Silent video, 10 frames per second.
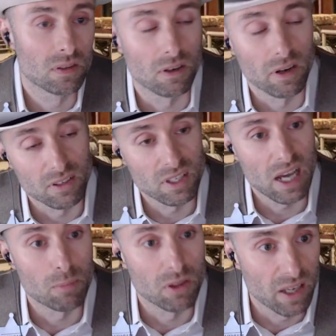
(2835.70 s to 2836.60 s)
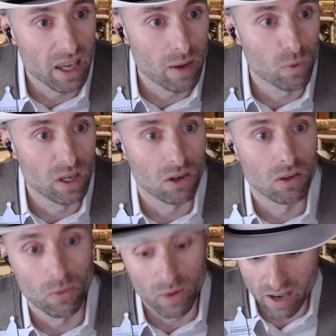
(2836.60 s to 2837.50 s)
Or at the top of the game, we
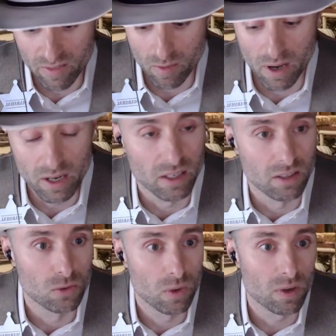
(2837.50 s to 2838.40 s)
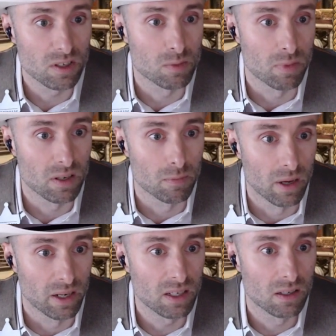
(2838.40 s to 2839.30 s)
know that we have a Benny. Do we want to spend a
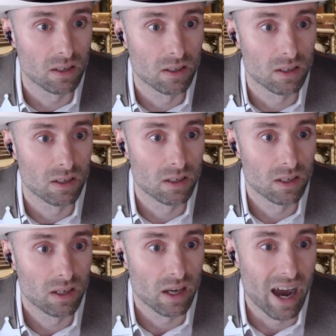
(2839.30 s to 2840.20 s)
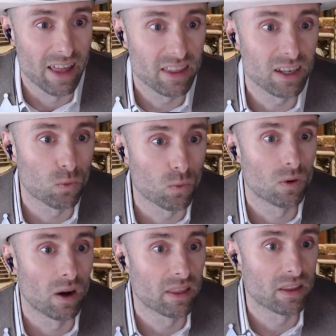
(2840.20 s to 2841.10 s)
Benny? I think
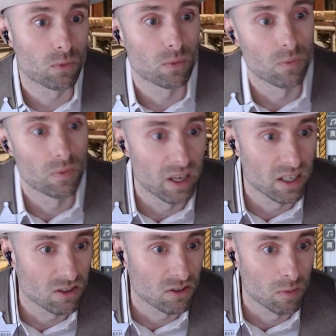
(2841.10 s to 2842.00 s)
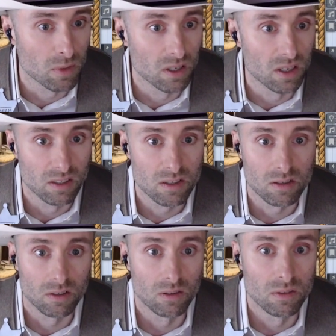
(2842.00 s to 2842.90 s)
the answer is going to be yes.
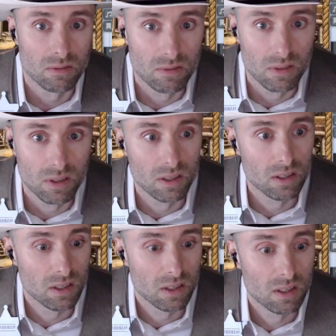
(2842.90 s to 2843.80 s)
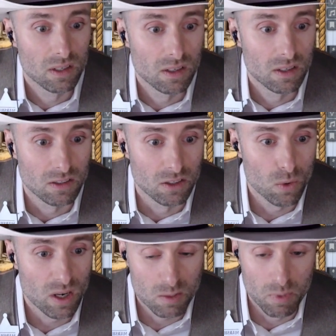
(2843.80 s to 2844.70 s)
So, do
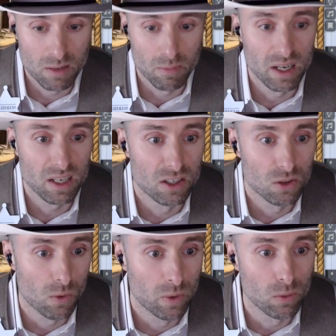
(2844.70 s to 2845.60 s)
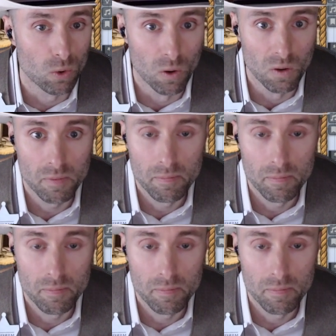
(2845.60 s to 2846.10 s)
you want to spend a Benny and do a reroll?